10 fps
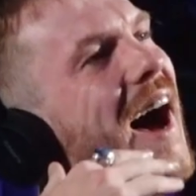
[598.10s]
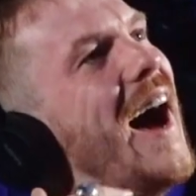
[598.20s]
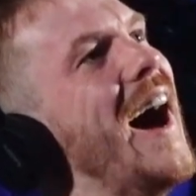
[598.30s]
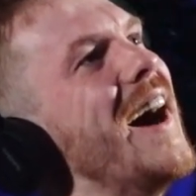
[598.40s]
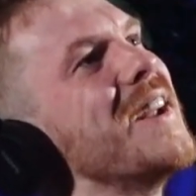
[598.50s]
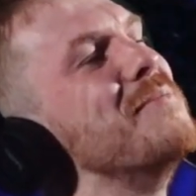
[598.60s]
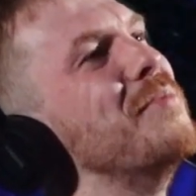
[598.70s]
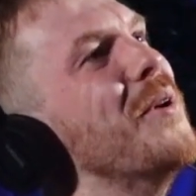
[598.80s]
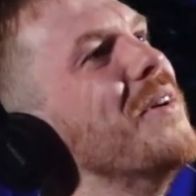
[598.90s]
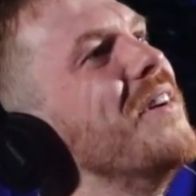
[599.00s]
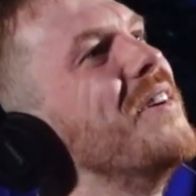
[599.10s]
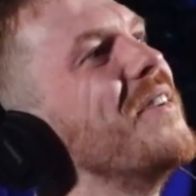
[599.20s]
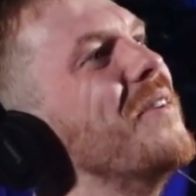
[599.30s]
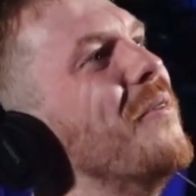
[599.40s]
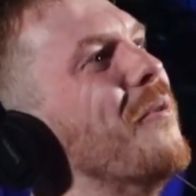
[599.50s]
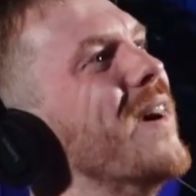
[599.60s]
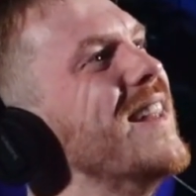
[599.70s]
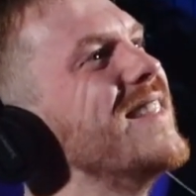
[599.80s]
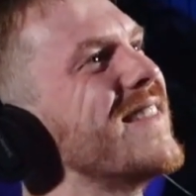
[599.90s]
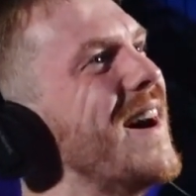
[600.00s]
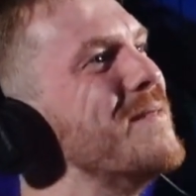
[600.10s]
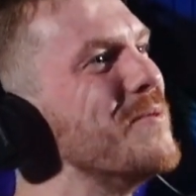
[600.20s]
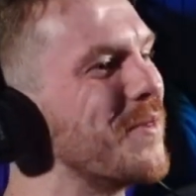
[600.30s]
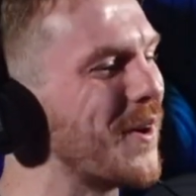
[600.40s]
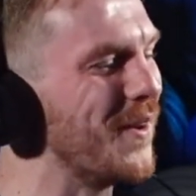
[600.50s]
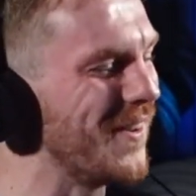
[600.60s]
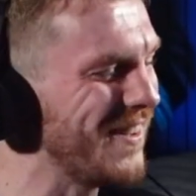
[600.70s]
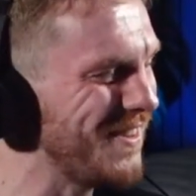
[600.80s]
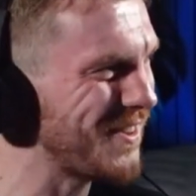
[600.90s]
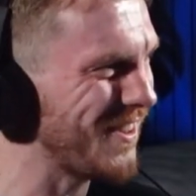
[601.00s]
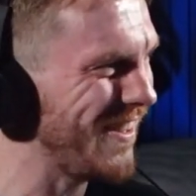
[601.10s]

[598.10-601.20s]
Harry Potter went to Hamilton College.